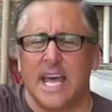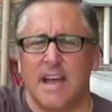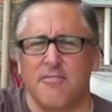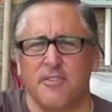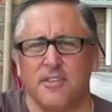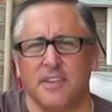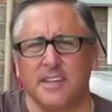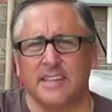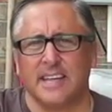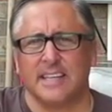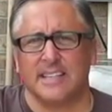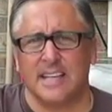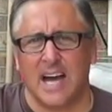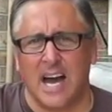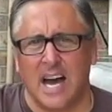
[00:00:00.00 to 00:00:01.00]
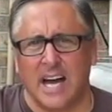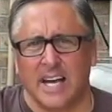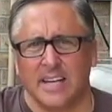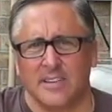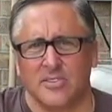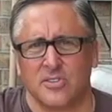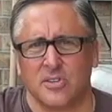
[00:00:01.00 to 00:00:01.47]
Everything that
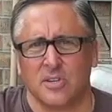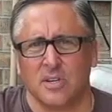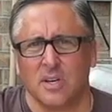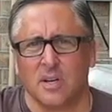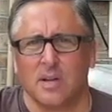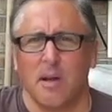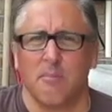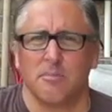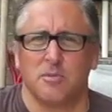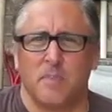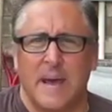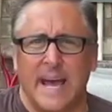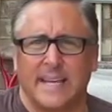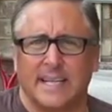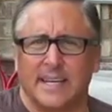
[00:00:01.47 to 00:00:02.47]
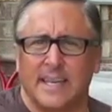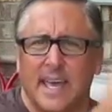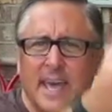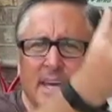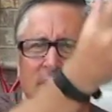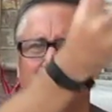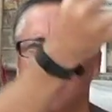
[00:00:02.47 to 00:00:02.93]
dies comes back
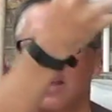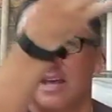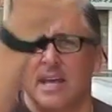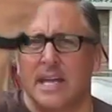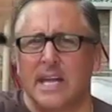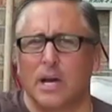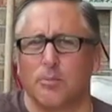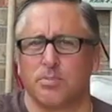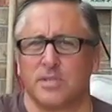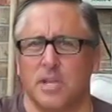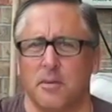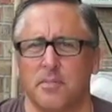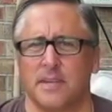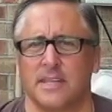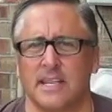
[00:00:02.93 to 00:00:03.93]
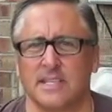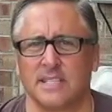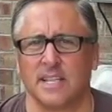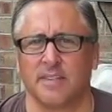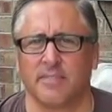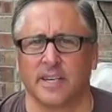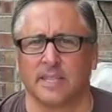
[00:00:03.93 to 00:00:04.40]
again and helps something that's
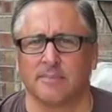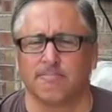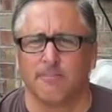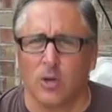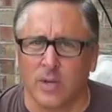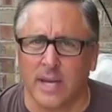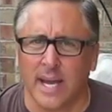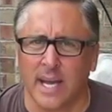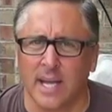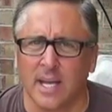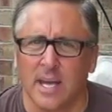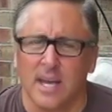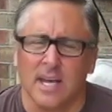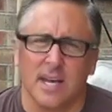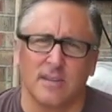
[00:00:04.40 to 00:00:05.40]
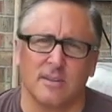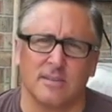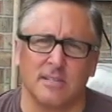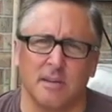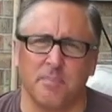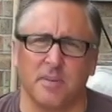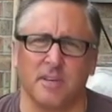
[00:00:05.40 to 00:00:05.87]
living, okay? And there's
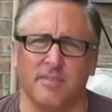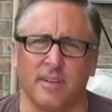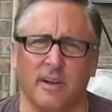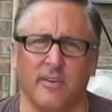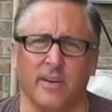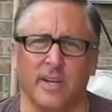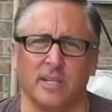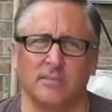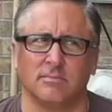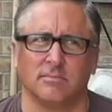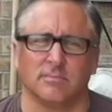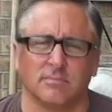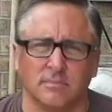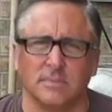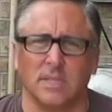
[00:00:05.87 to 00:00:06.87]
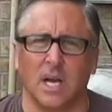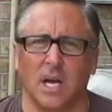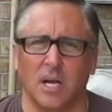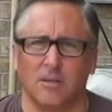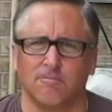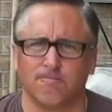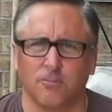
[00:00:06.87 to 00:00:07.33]
something very
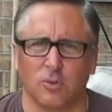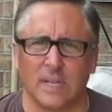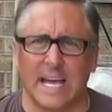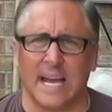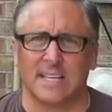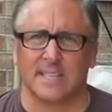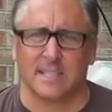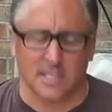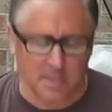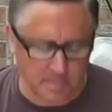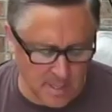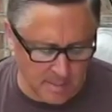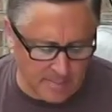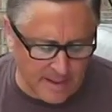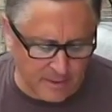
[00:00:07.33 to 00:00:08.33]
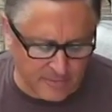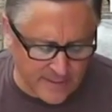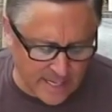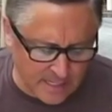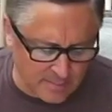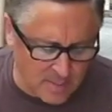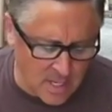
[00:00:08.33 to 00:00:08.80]
um, relaxing to me about
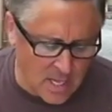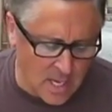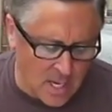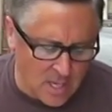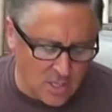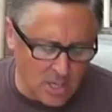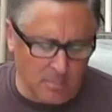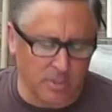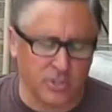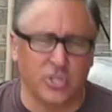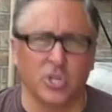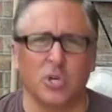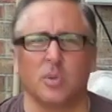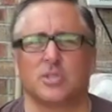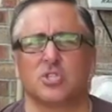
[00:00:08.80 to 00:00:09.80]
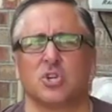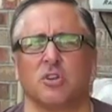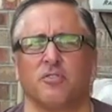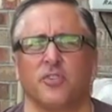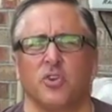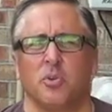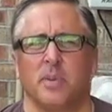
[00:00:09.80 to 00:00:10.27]
that. Number two, it's
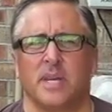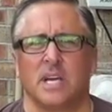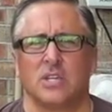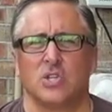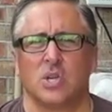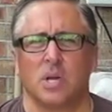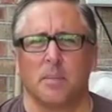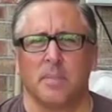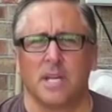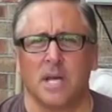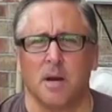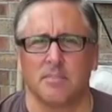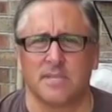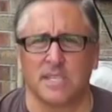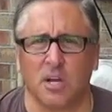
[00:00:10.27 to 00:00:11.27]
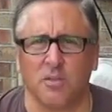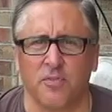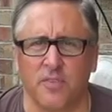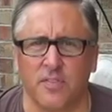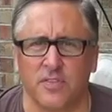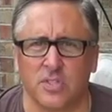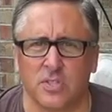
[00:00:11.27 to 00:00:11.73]
good for you because you can become
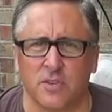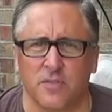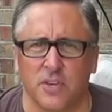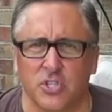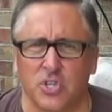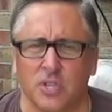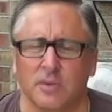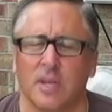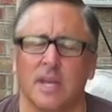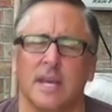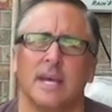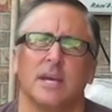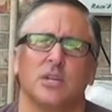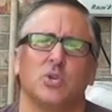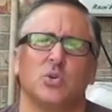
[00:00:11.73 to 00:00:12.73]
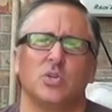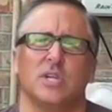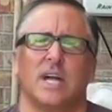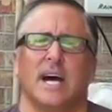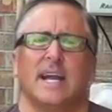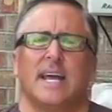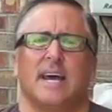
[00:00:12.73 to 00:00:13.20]
self-sufficient. You do
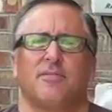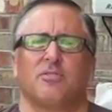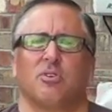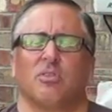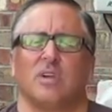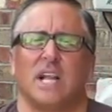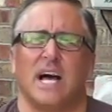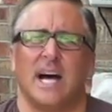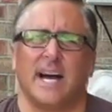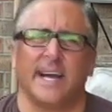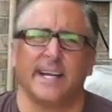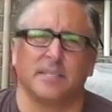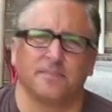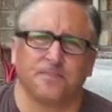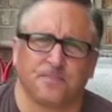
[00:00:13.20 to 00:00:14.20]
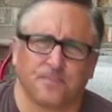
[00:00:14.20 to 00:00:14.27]
not have to rely